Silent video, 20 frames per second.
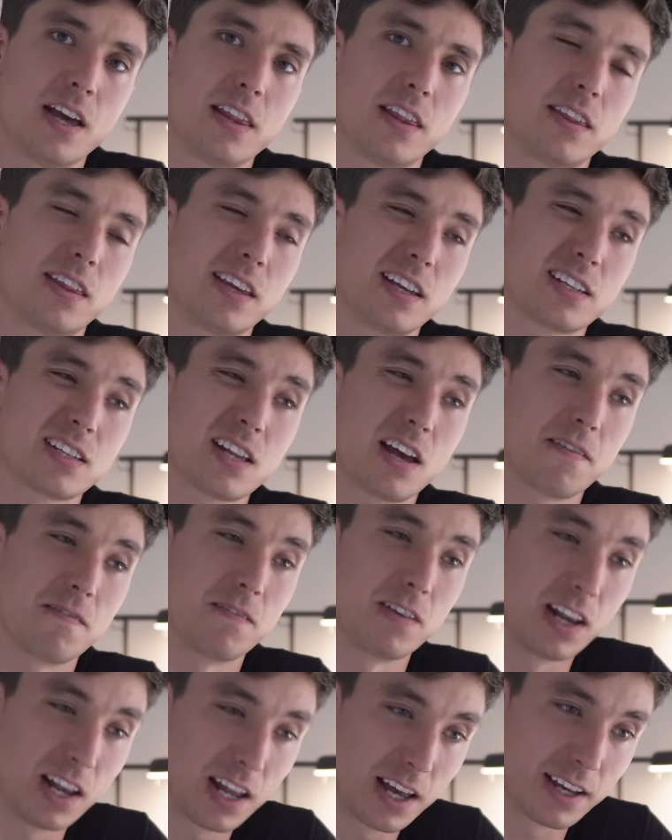the things that
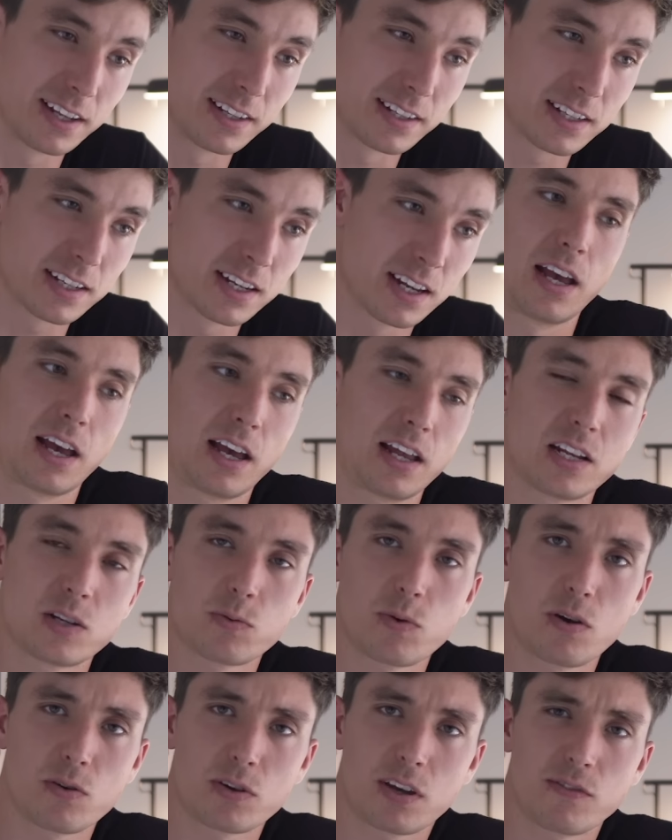I've learned, and as
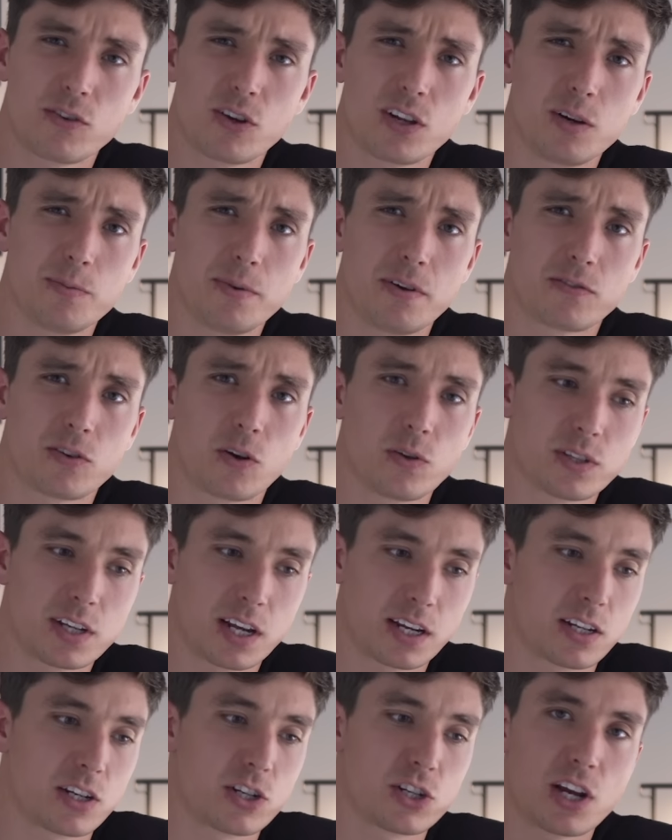well give you a little bit of
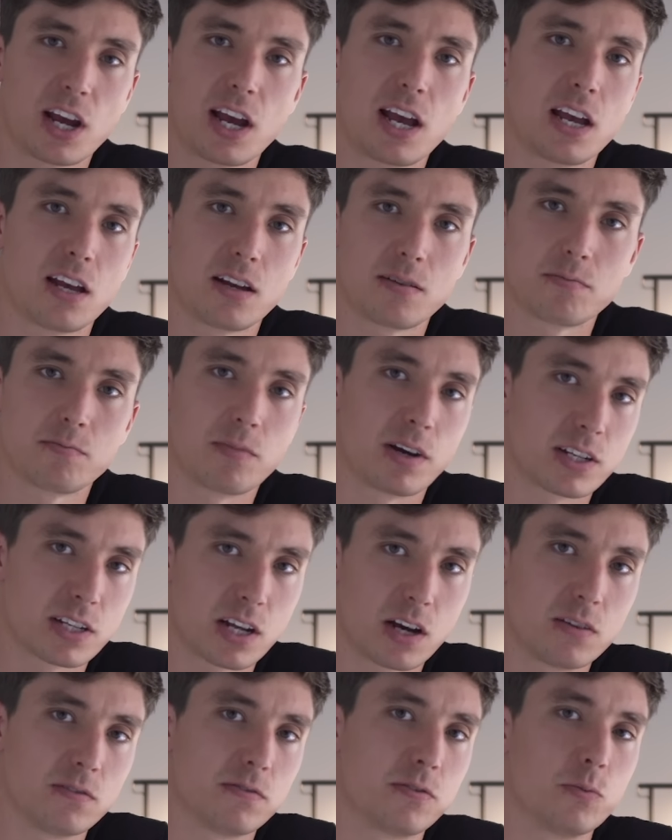context and share
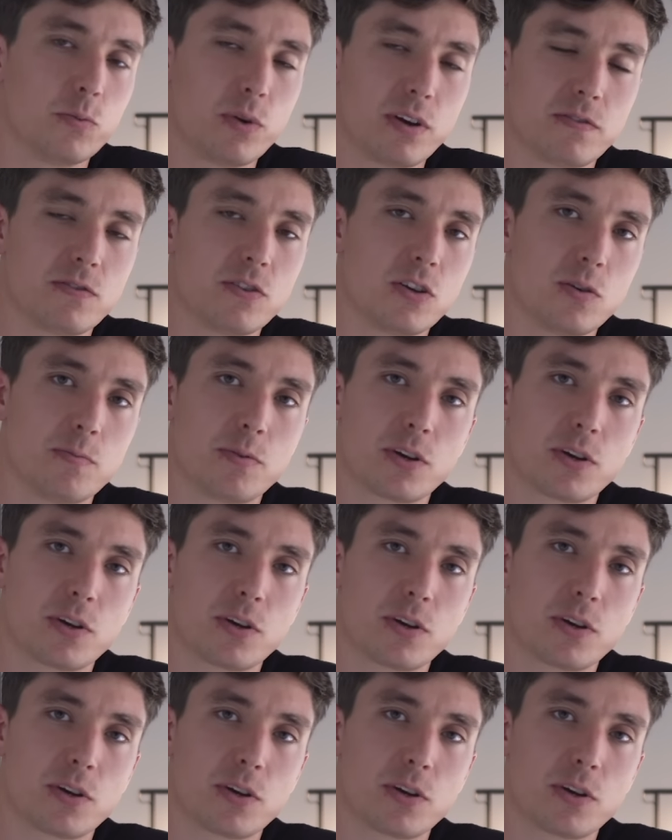myself with you,